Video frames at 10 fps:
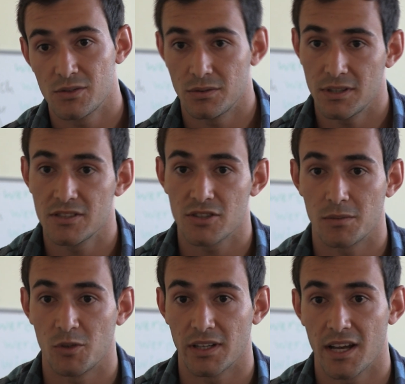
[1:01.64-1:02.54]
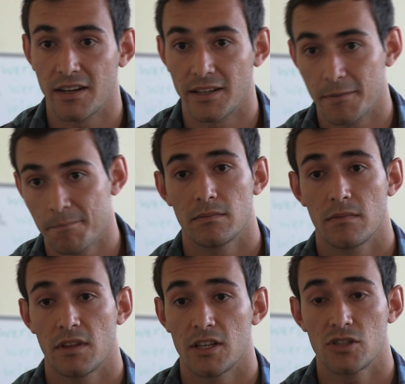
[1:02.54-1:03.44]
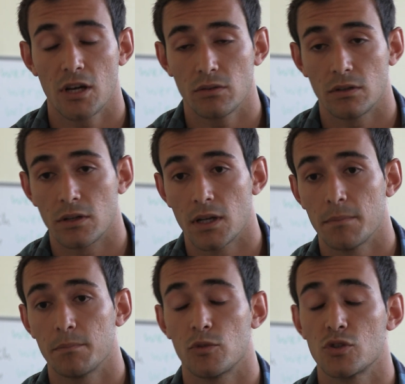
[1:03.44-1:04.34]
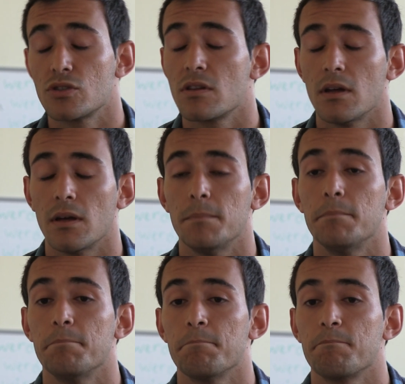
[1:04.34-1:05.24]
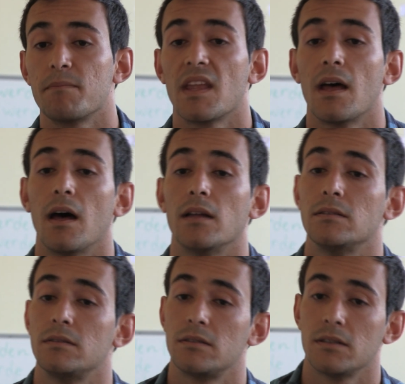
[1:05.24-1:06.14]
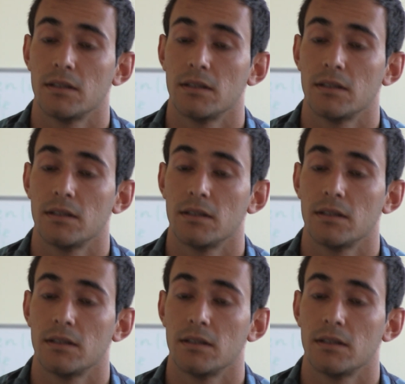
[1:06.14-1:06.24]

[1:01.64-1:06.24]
to enter Bulgaria. They shout on him, push them, and